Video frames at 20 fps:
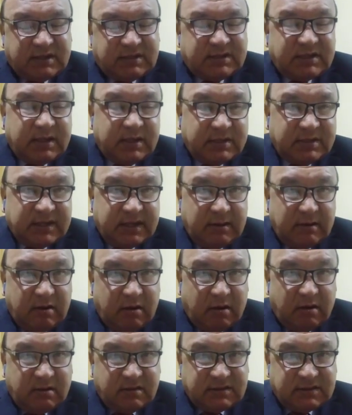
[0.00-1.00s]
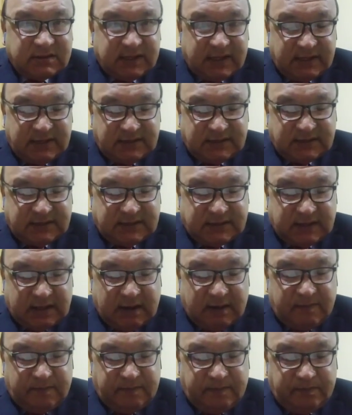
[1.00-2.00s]
certain laws and
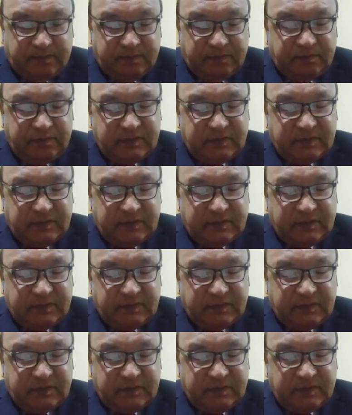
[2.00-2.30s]
some